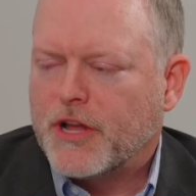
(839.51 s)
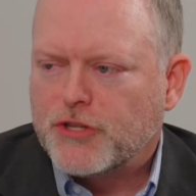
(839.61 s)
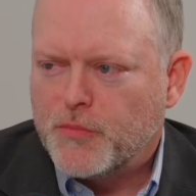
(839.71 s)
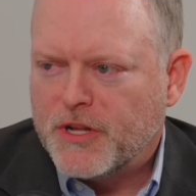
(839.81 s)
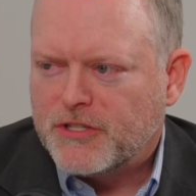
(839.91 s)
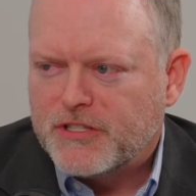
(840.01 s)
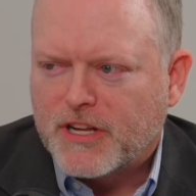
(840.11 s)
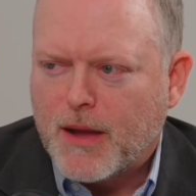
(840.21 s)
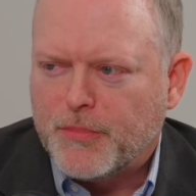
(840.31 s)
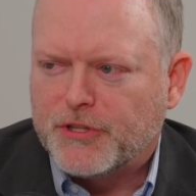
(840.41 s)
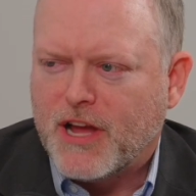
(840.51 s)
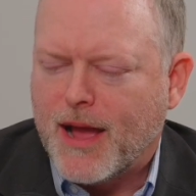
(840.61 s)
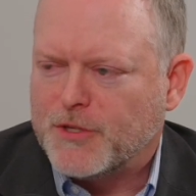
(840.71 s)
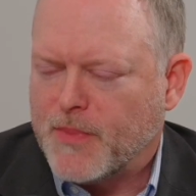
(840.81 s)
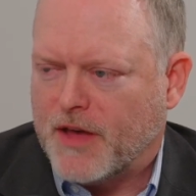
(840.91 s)
Okay, so you mentioned this a couple
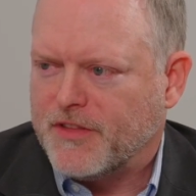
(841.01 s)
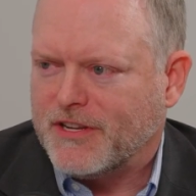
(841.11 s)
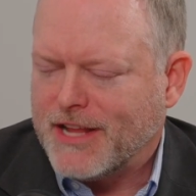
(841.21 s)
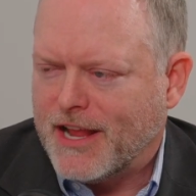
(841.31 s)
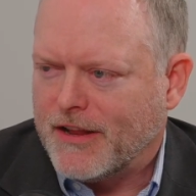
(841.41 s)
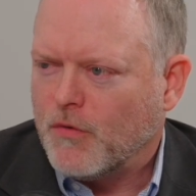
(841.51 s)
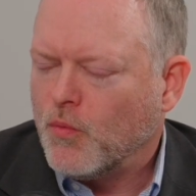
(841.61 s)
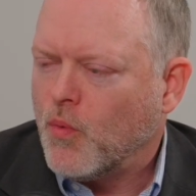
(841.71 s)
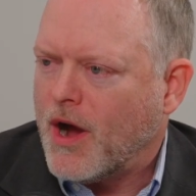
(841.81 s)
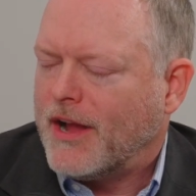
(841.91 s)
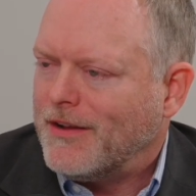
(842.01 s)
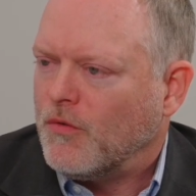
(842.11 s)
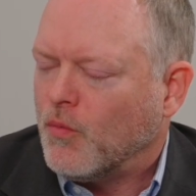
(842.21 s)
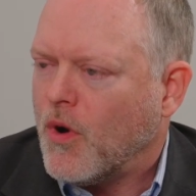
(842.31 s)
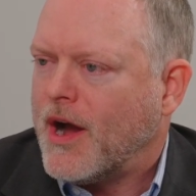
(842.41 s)
times about the data.
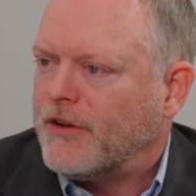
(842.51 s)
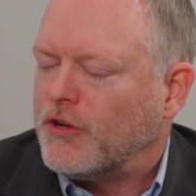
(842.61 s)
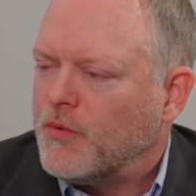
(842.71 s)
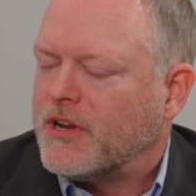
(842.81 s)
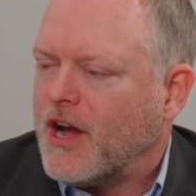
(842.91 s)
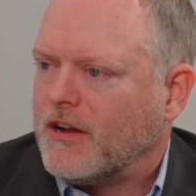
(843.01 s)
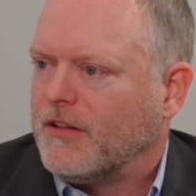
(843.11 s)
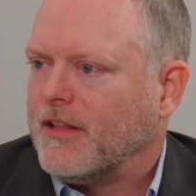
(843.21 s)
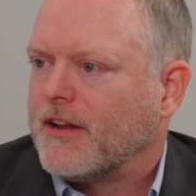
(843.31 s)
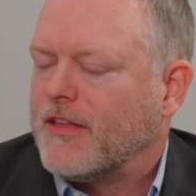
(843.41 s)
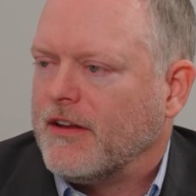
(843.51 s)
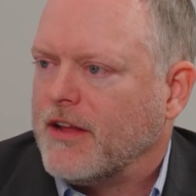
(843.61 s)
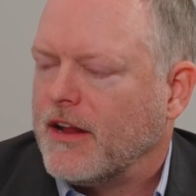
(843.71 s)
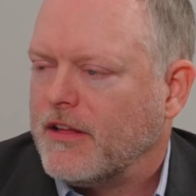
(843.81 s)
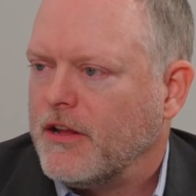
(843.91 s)
Why do we not collect that
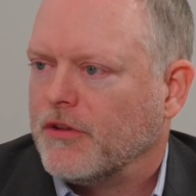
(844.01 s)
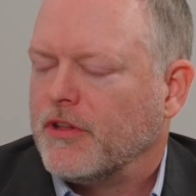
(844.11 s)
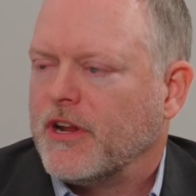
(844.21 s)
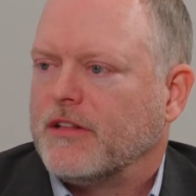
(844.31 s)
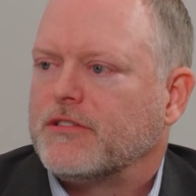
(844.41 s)
data here in the United